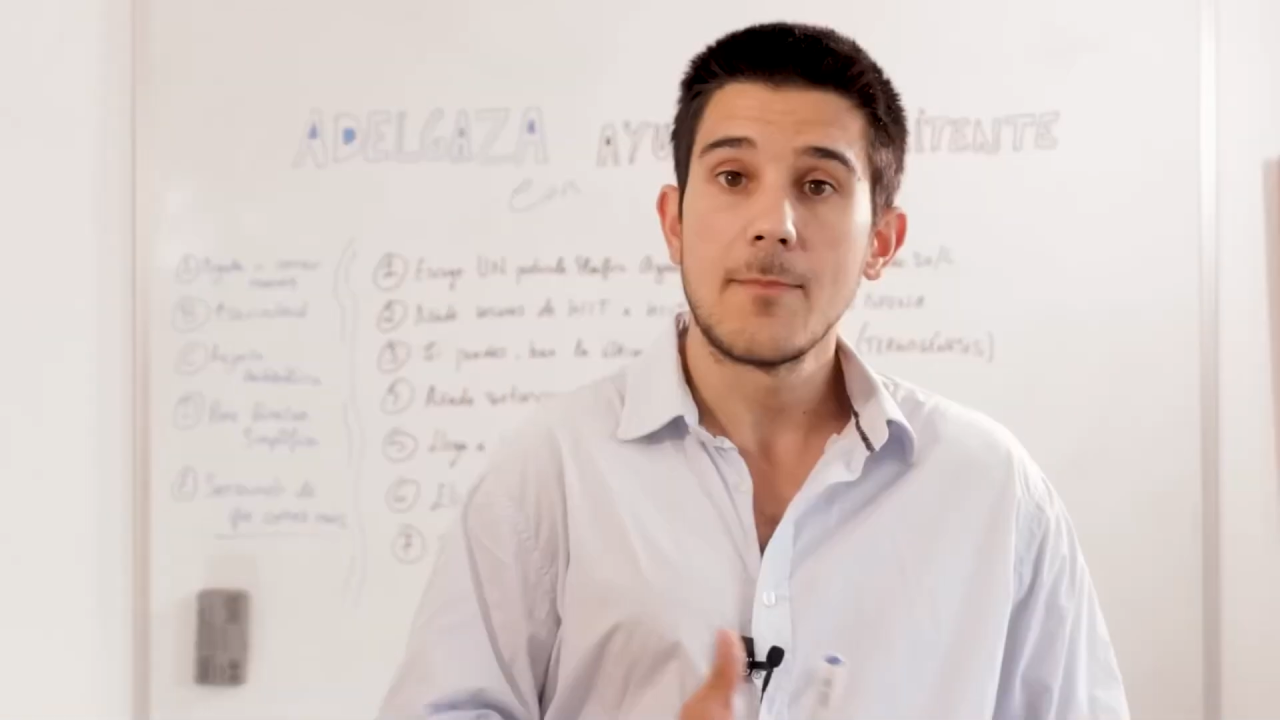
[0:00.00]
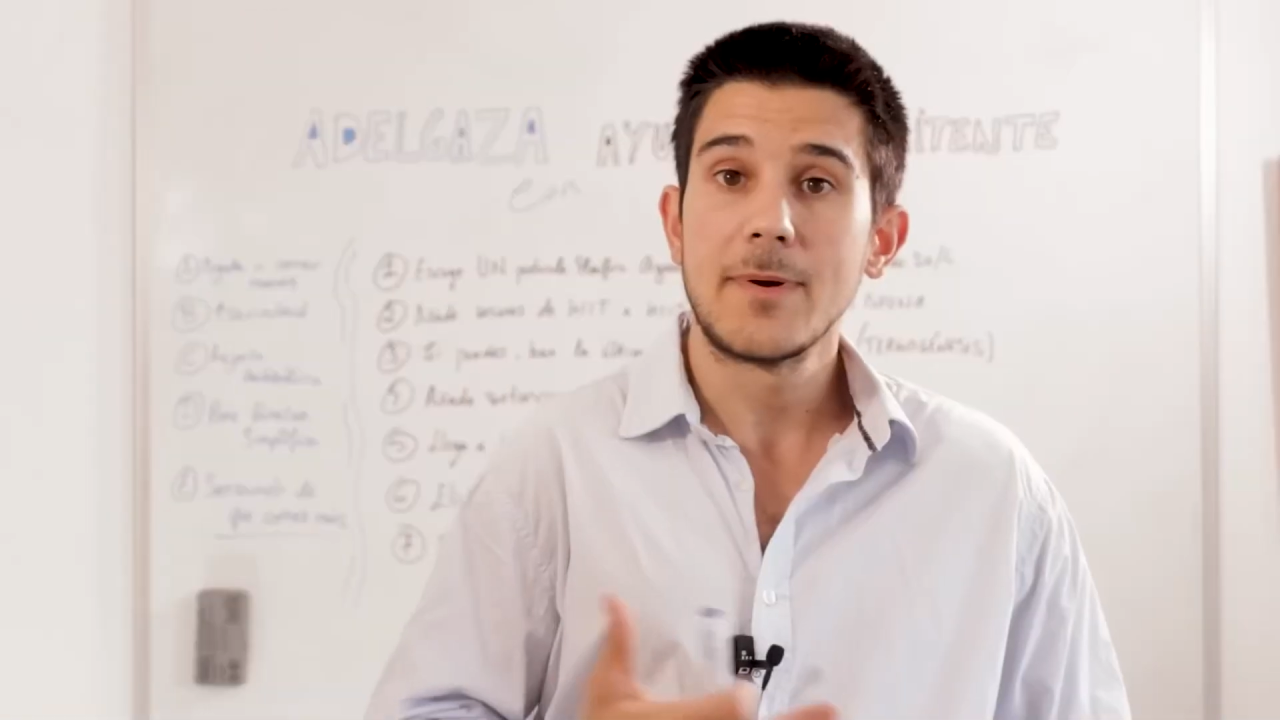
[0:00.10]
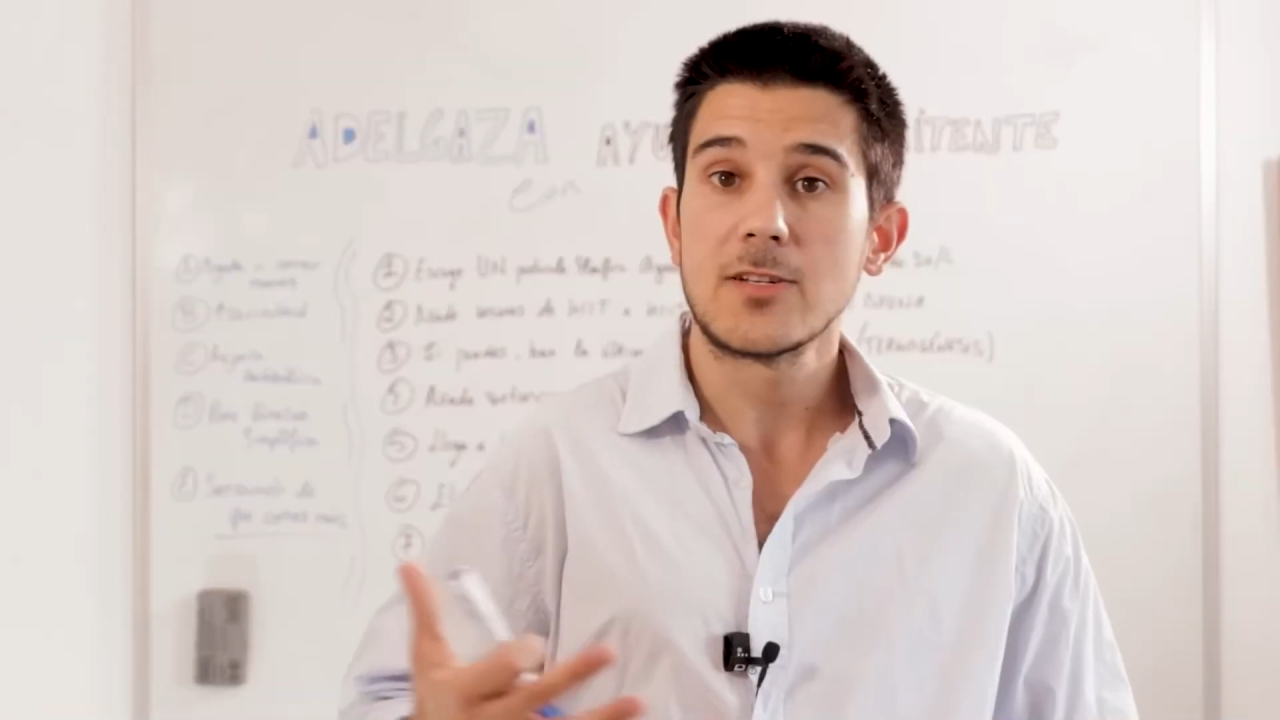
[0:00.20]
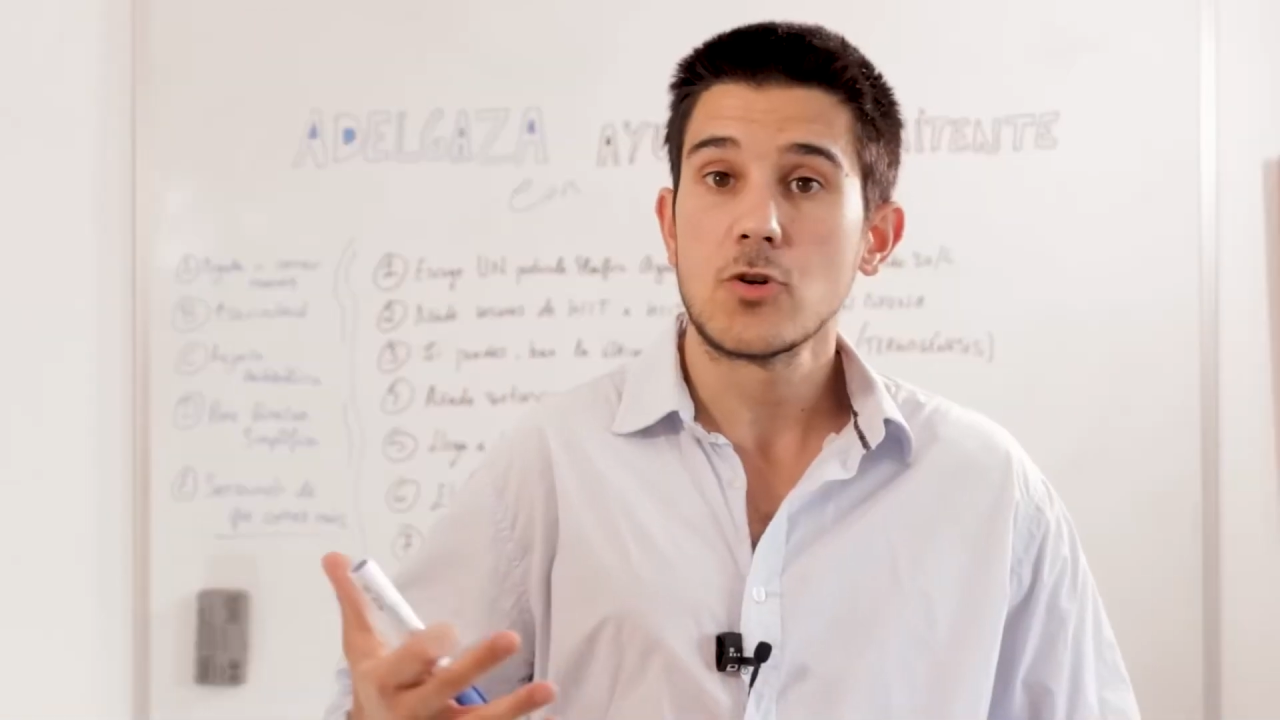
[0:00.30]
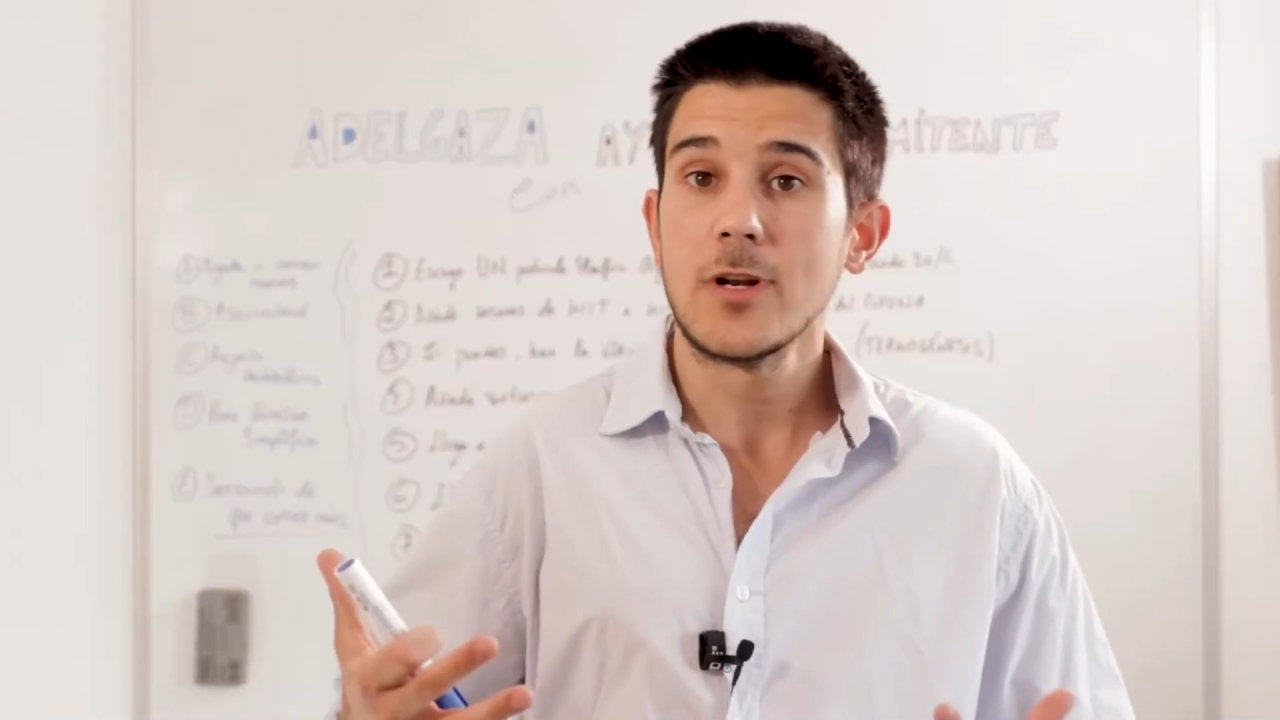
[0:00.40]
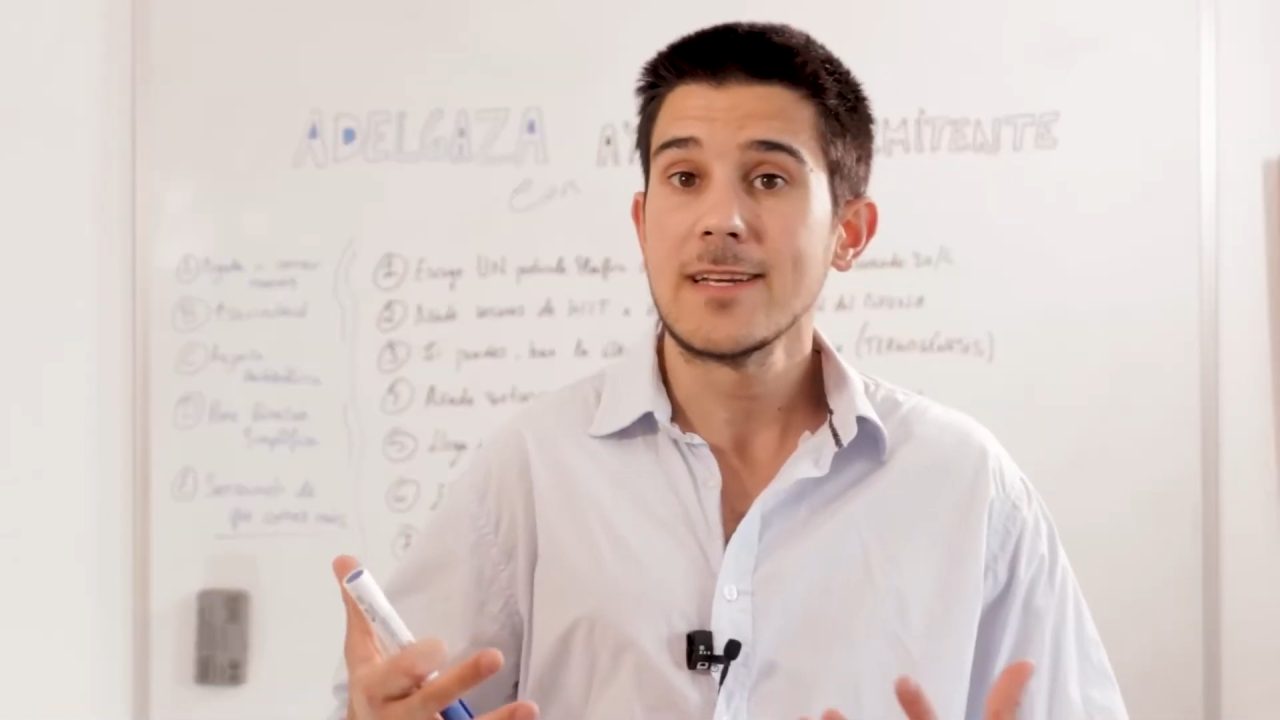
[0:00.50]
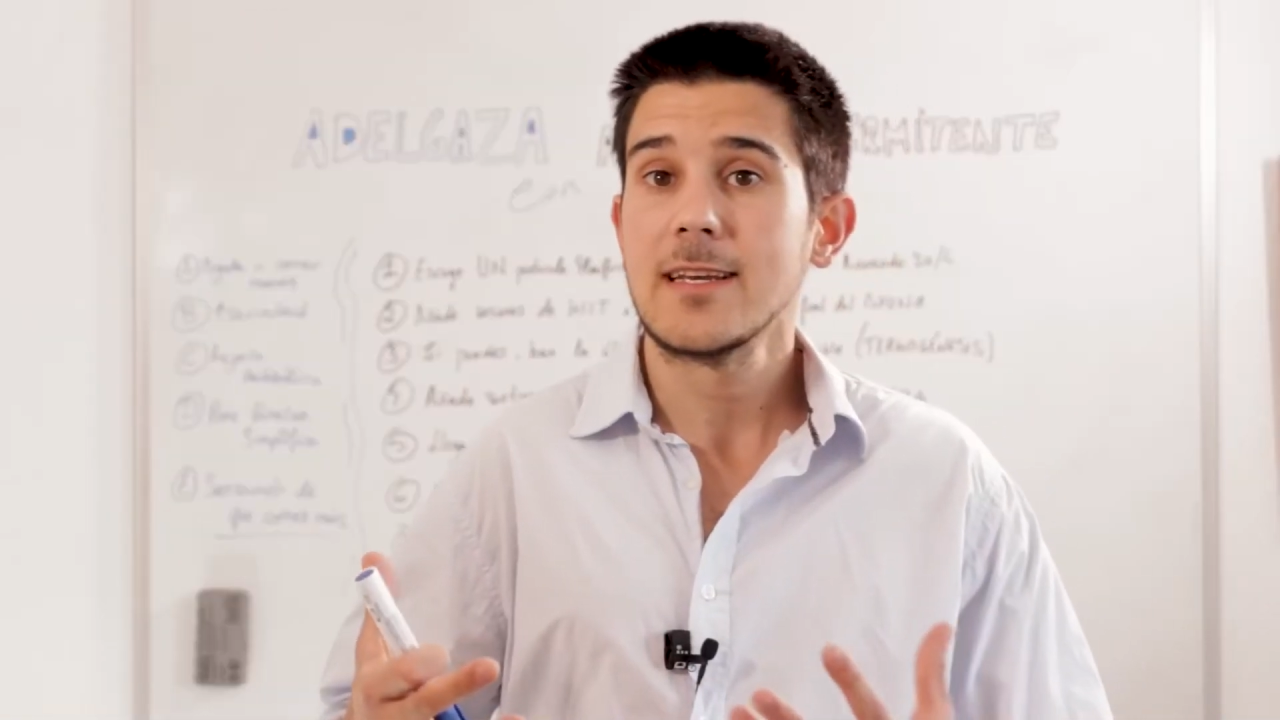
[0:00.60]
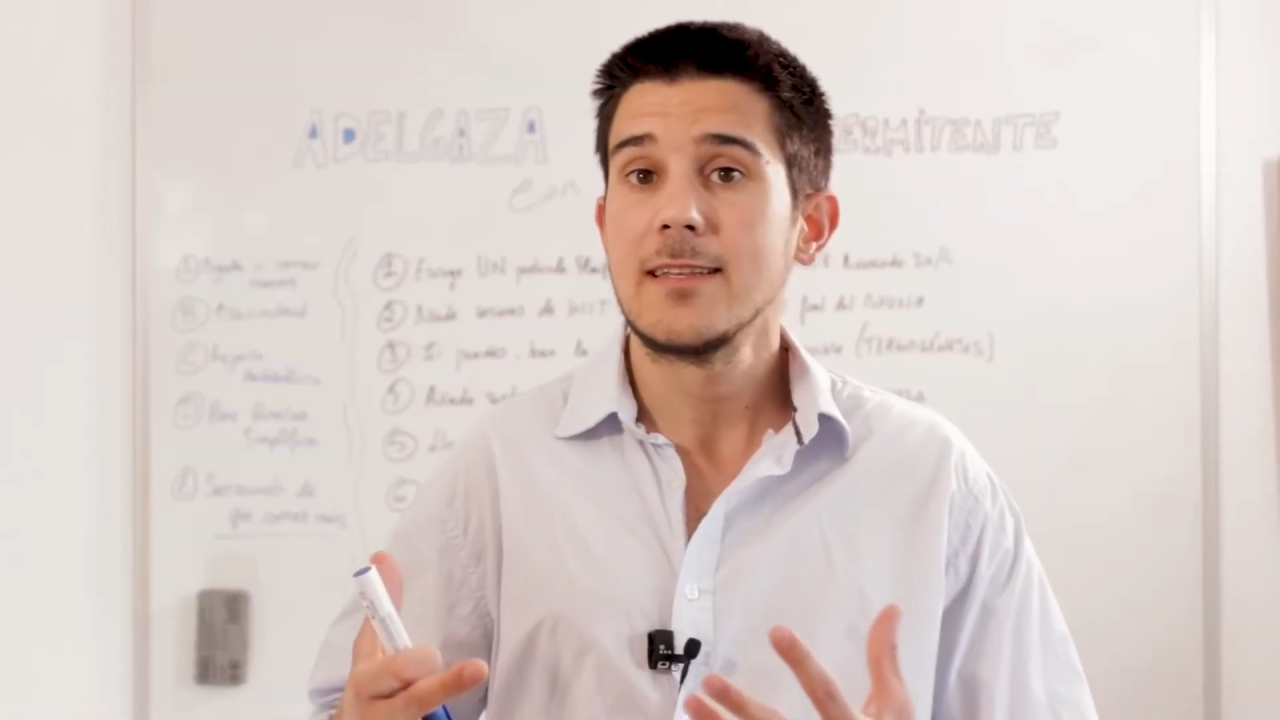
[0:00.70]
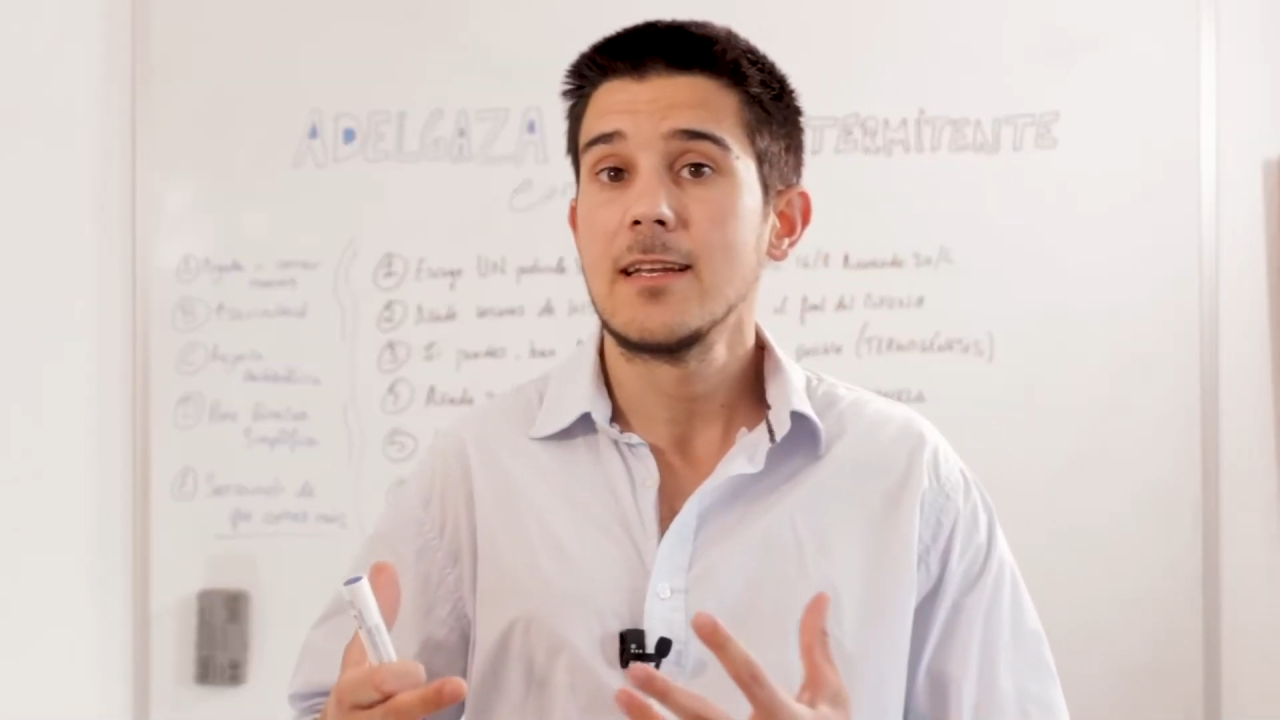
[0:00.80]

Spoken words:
There are people who are